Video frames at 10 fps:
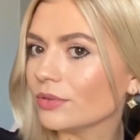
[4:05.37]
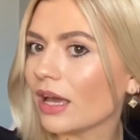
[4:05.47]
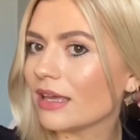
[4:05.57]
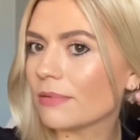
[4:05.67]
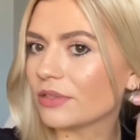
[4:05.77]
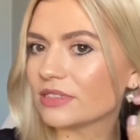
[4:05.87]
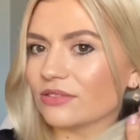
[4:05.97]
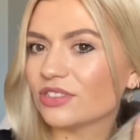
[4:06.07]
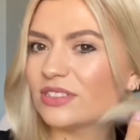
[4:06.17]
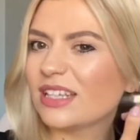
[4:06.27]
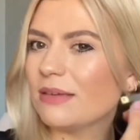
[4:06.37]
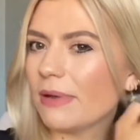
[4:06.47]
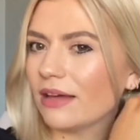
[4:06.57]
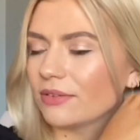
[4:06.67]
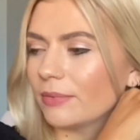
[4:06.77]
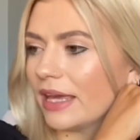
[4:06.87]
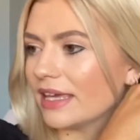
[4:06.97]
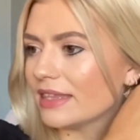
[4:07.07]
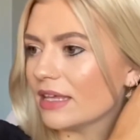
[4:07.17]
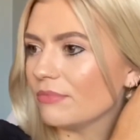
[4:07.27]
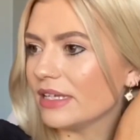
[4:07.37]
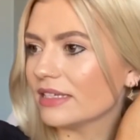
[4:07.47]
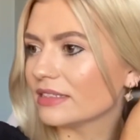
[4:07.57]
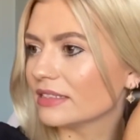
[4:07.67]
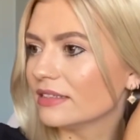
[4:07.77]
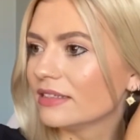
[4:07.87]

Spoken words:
a ponytail just to keep it out of the way, and then we can